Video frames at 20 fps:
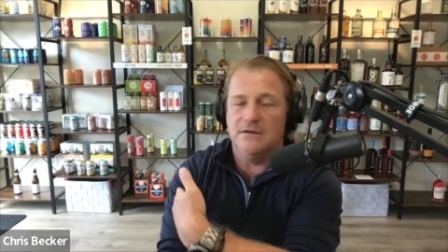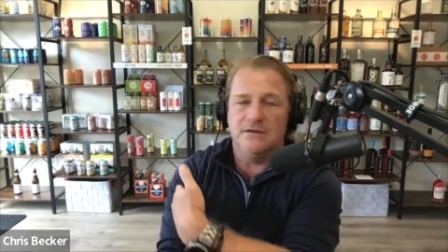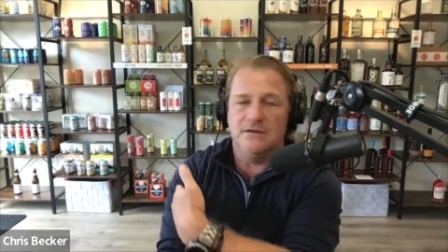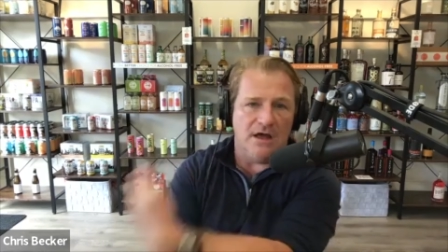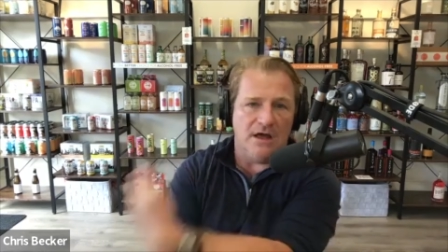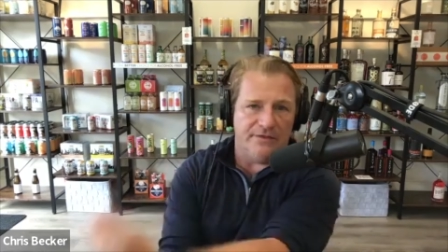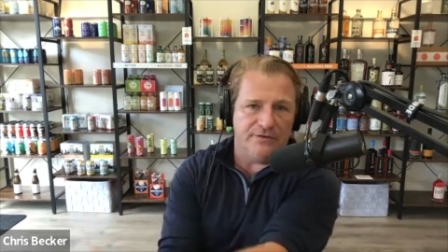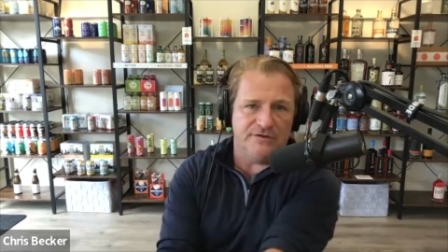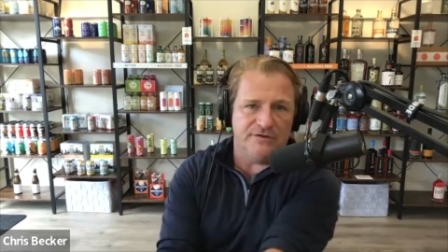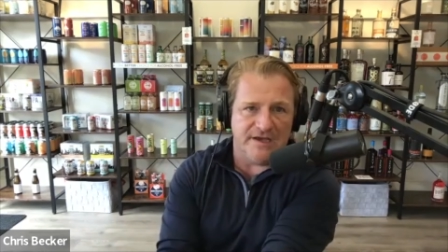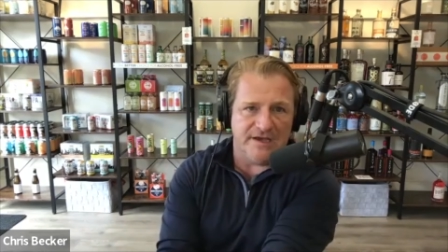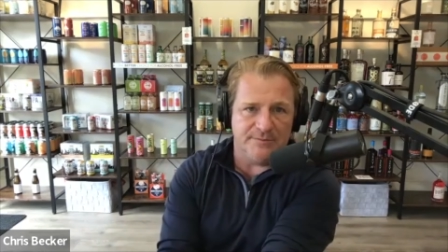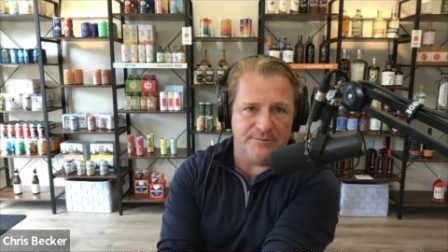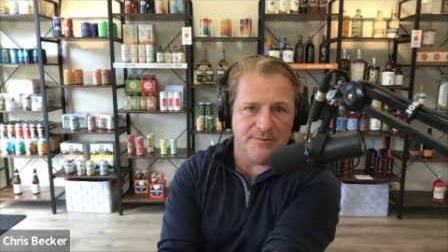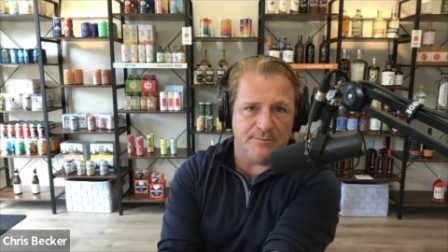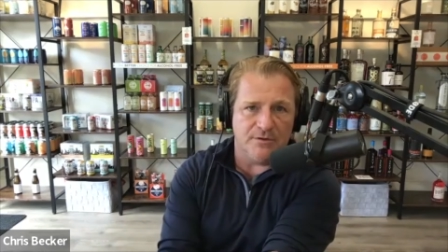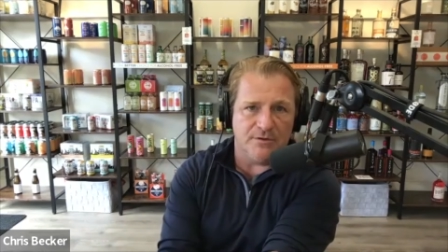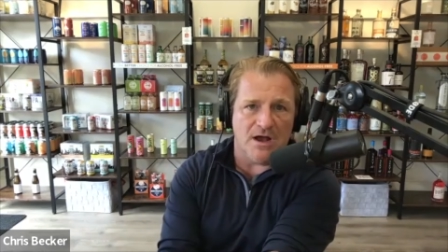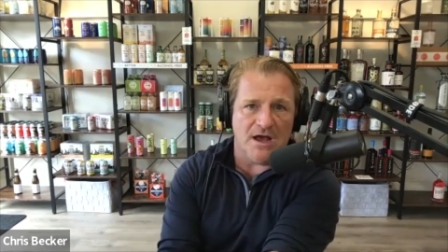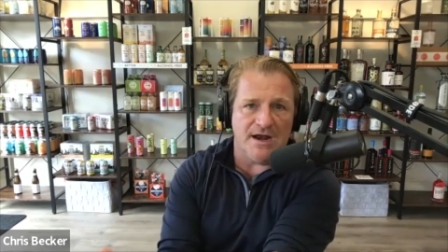other types
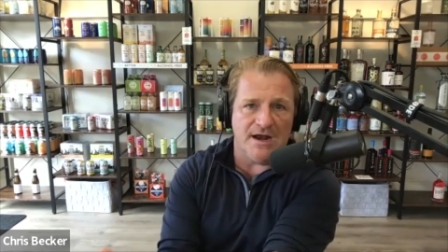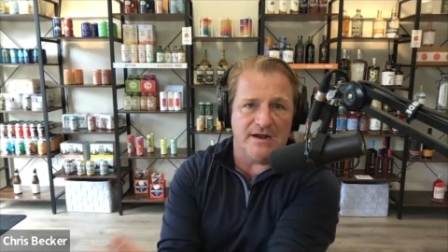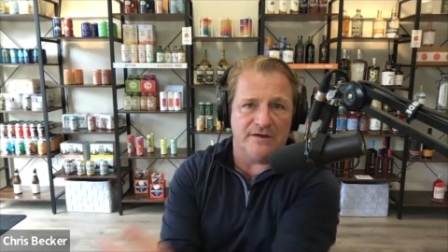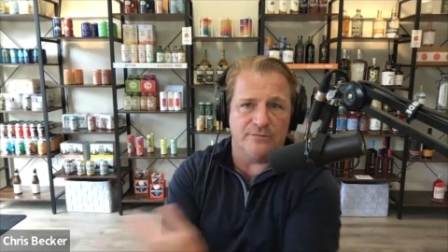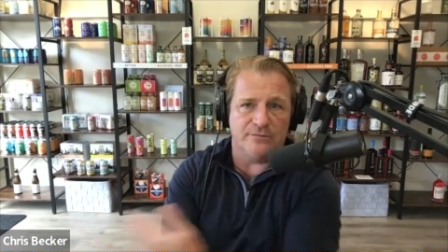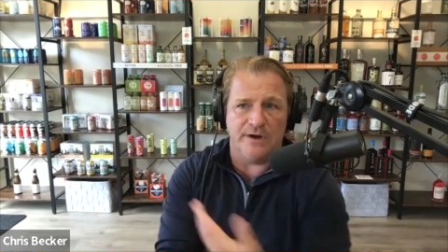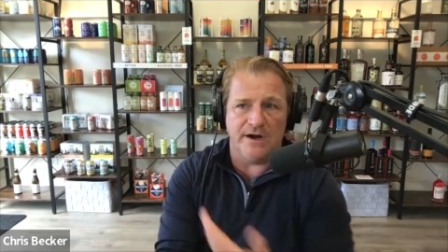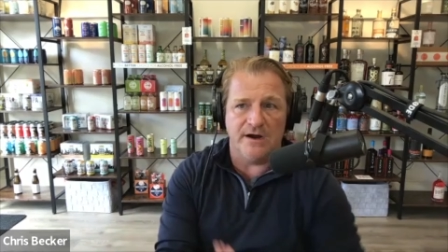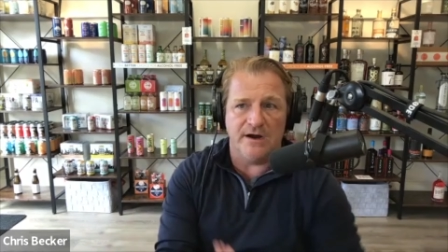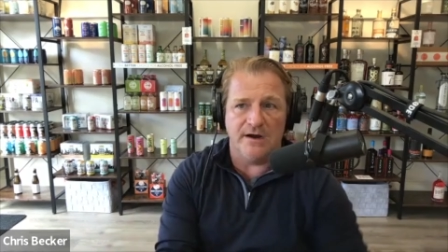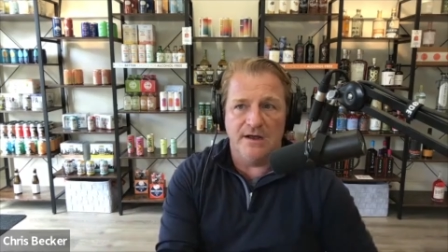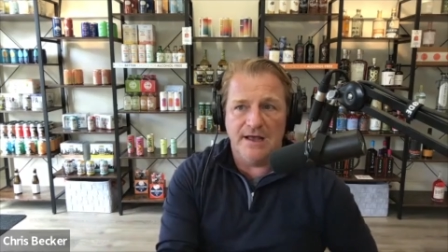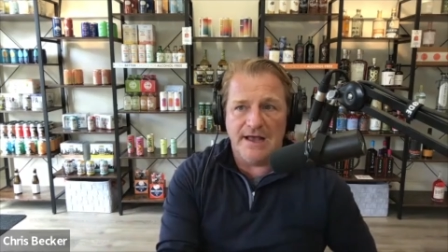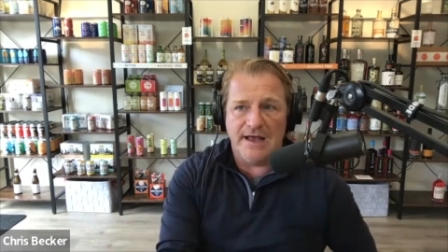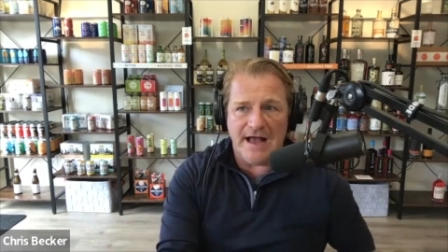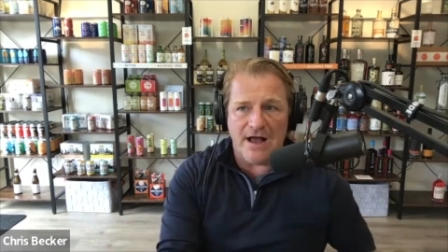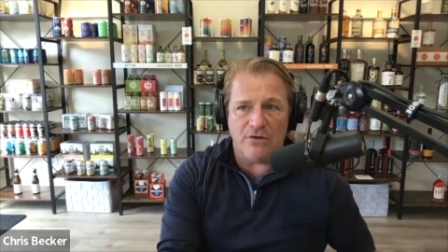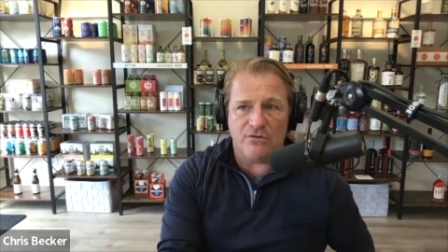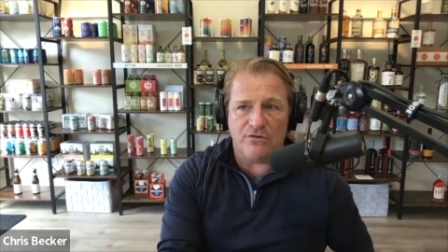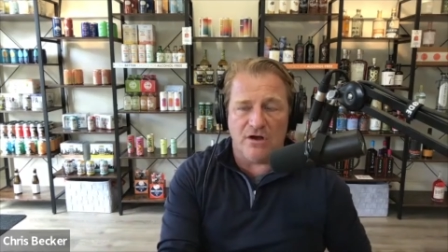of products where
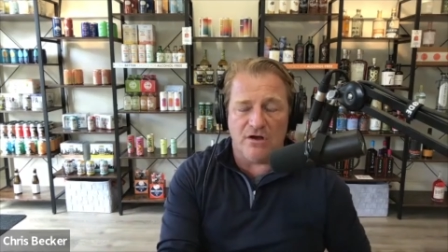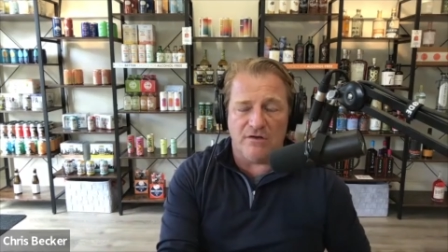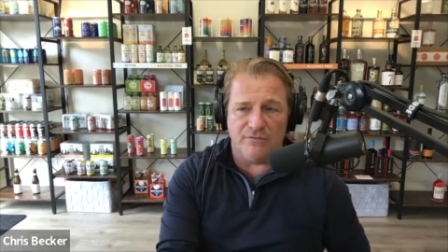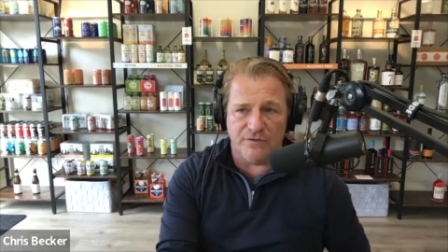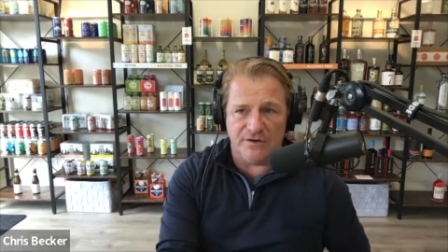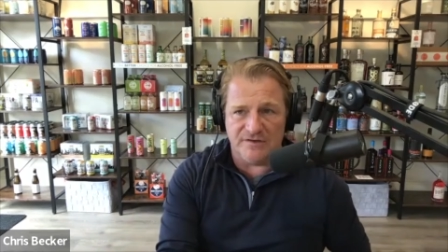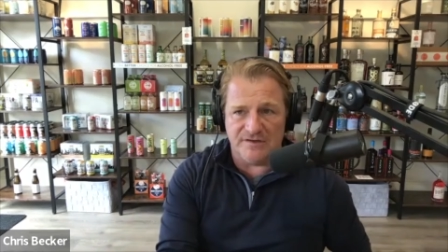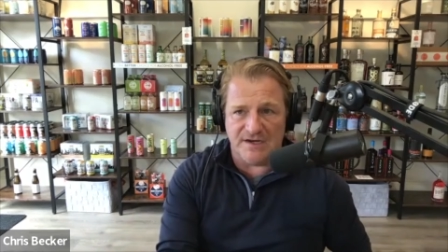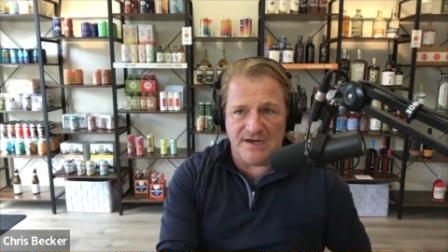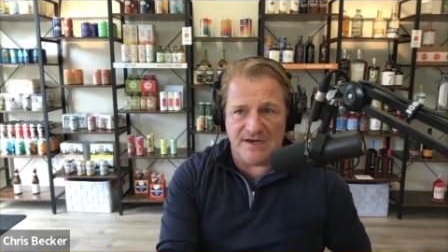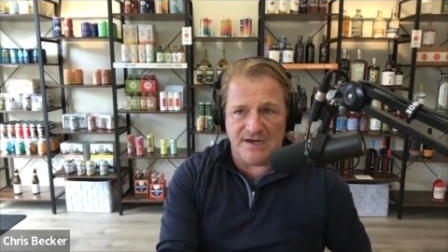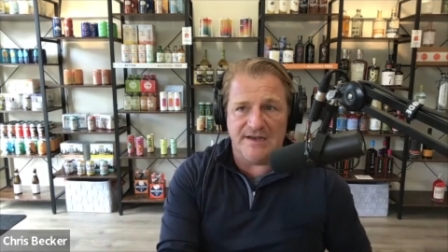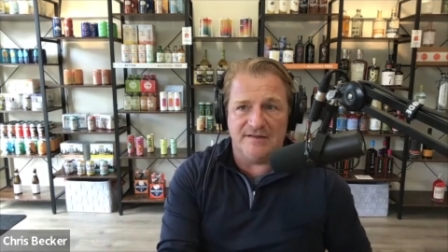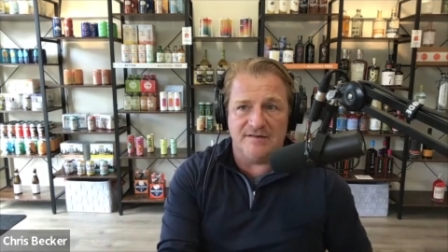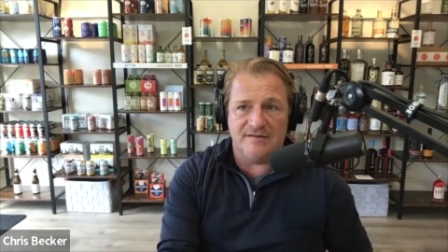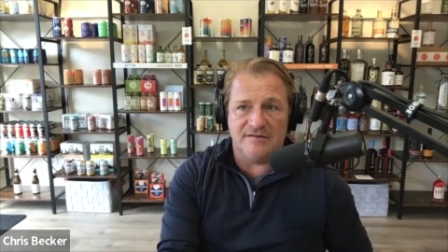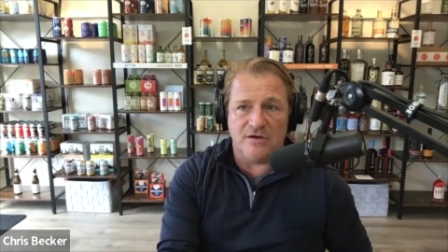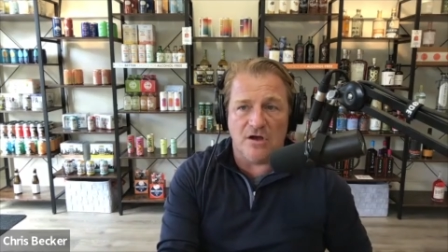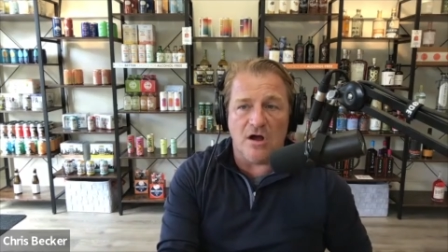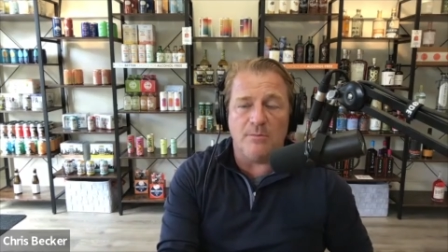alcohol free is a
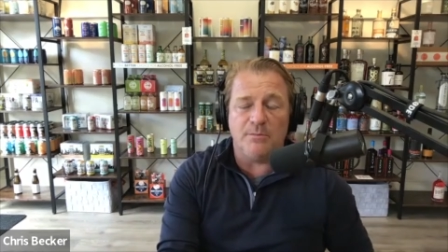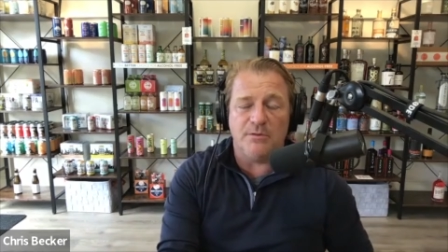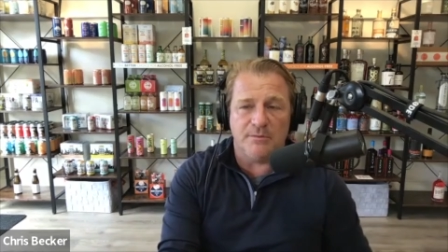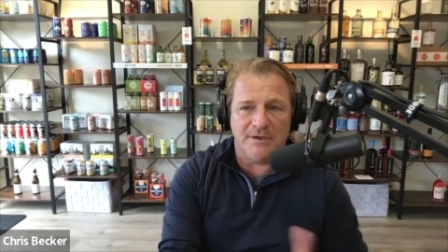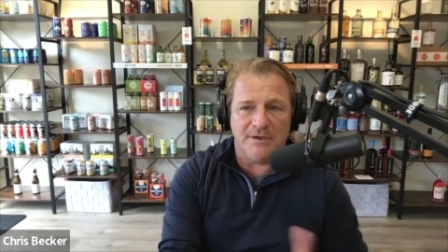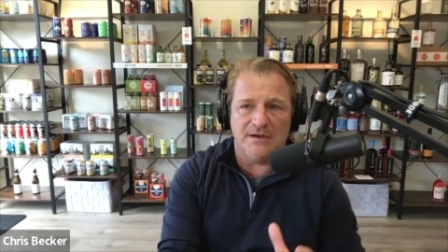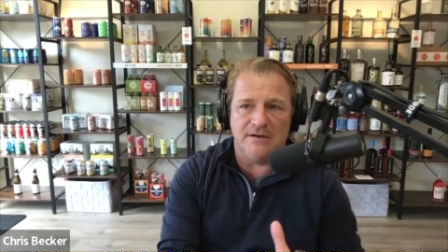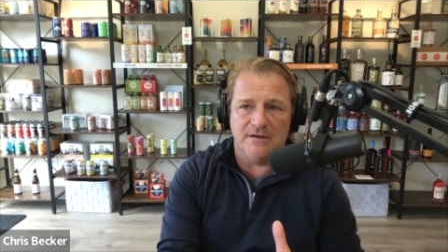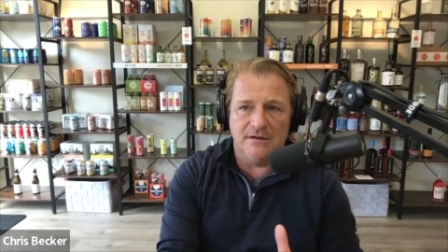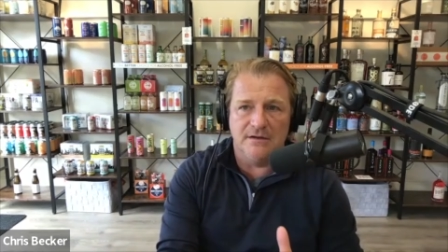nice complement